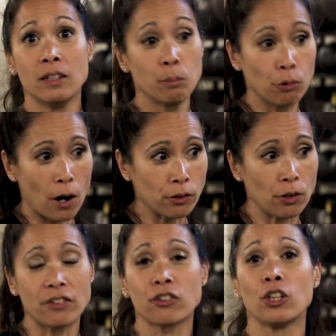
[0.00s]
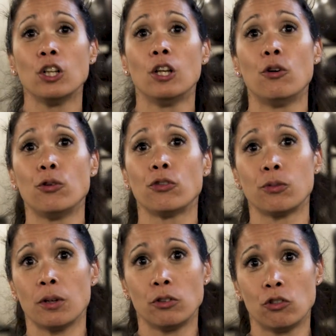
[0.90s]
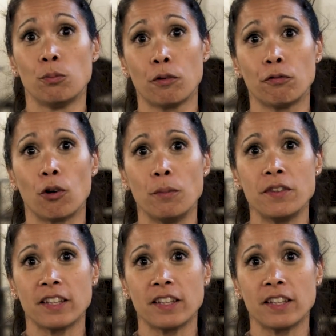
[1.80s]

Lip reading: brought her as close to performance